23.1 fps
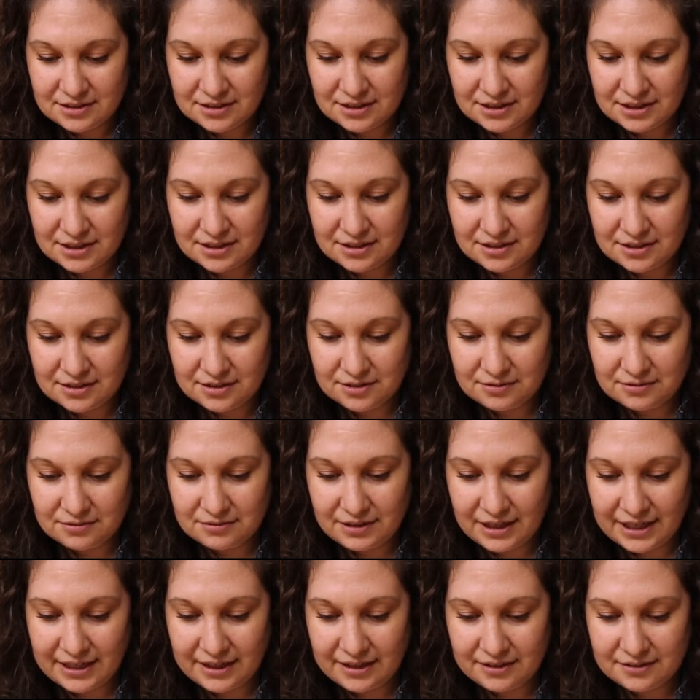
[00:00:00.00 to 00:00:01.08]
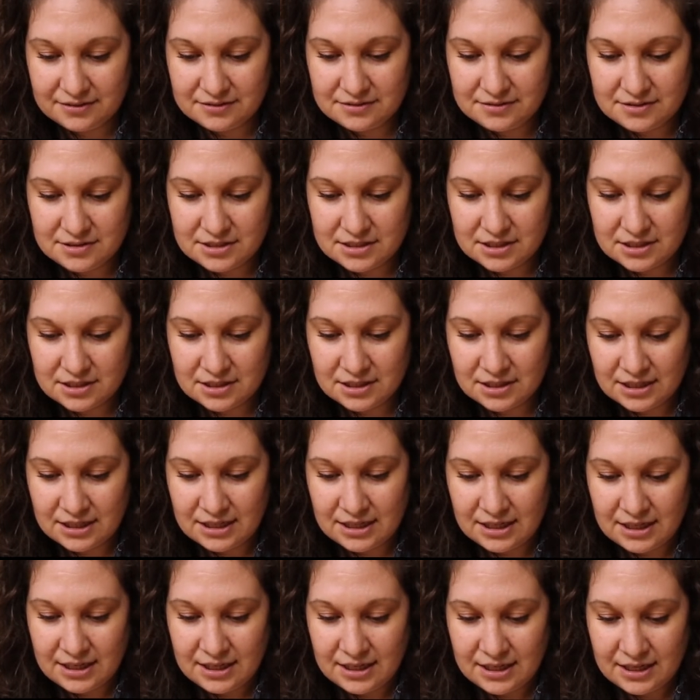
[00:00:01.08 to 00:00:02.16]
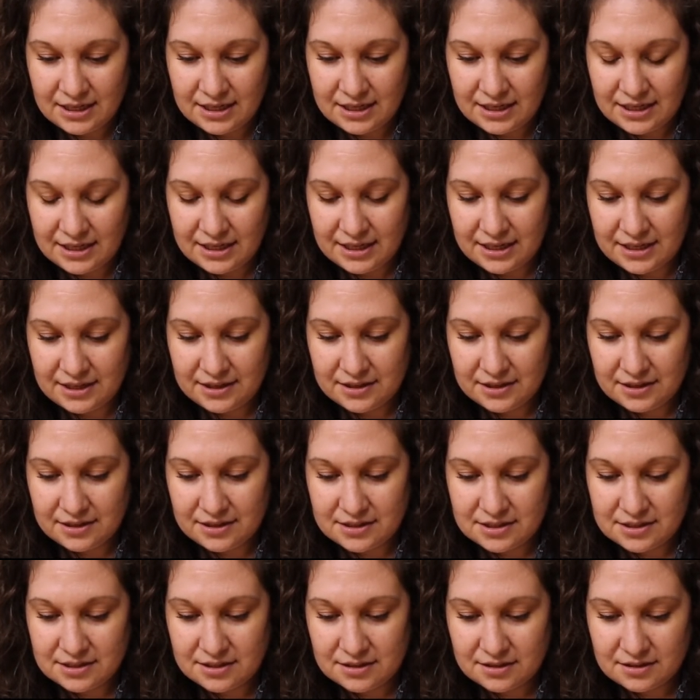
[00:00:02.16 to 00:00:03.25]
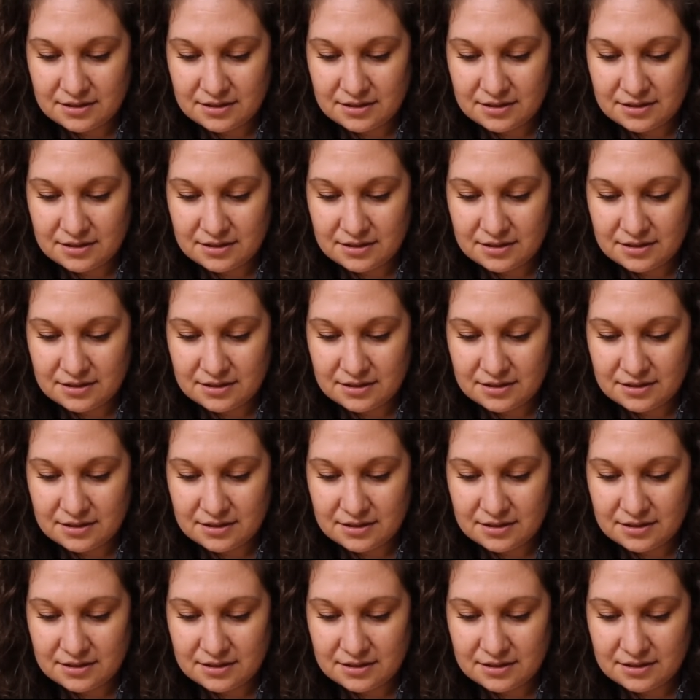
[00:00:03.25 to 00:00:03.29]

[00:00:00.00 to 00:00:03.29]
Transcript: kind of around, and